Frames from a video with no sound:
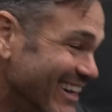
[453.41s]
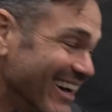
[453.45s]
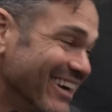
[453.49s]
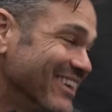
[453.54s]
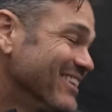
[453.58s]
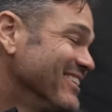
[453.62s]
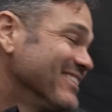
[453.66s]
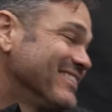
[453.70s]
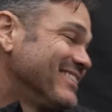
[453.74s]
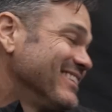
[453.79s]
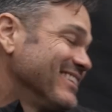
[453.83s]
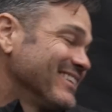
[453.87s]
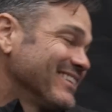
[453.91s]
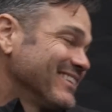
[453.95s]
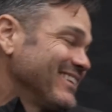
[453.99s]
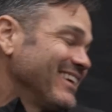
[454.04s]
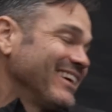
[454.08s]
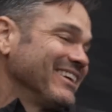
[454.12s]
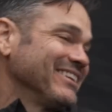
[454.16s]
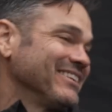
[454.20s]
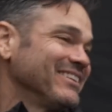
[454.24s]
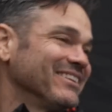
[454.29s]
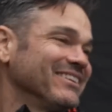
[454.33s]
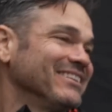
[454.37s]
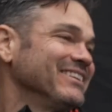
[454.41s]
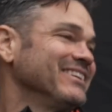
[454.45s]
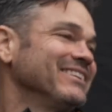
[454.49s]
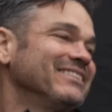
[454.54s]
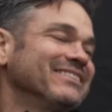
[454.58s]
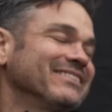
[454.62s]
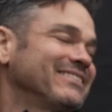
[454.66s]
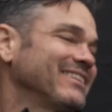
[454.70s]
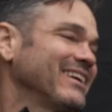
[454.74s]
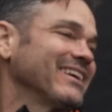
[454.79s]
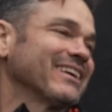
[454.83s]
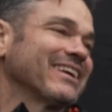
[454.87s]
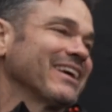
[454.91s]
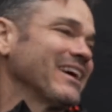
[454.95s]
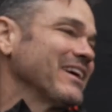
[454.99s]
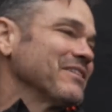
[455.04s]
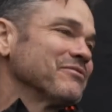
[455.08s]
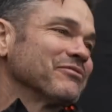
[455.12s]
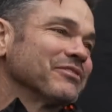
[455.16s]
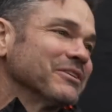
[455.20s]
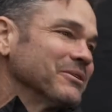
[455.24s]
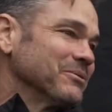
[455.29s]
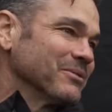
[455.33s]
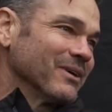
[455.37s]
I don't think, yeah, you don't need to take
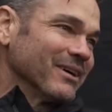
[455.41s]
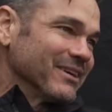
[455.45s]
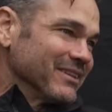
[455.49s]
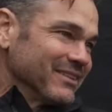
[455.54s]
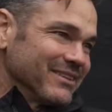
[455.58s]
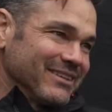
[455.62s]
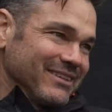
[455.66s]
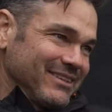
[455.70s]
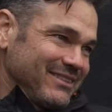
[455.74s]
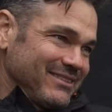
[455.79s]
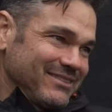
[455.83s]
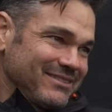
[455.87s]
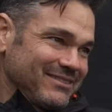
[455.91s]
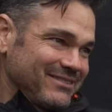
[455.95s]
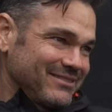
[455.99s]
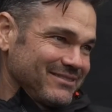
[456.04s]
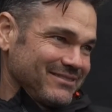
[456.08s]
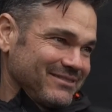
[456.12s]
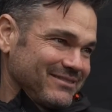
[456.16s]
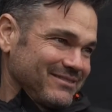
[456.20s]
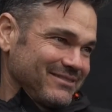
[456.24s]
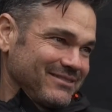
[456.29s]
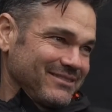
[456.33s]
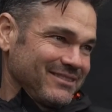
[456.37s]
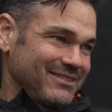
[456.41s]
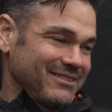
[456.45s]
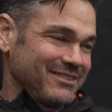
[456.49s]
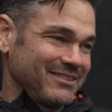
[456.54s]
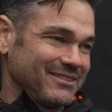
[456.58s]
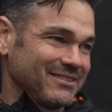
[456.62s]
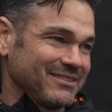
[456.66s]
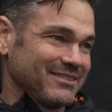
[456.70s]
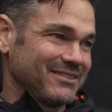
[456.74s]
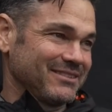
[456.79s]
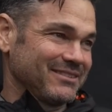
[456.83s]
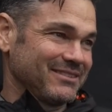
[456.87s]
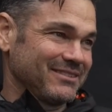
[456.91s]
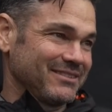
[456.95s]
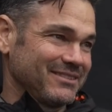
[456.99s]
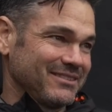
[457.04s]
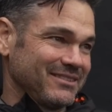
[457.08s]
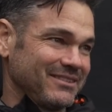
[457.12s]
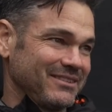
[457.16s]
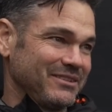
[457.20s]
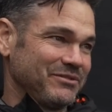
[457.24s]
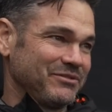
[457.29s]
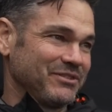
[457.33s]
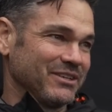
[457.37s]
every run that
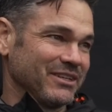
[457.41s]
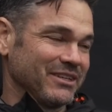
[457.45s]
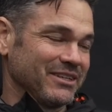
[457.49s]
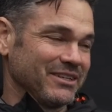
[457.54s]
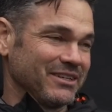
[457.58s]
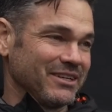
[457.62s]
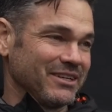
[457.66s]
you've done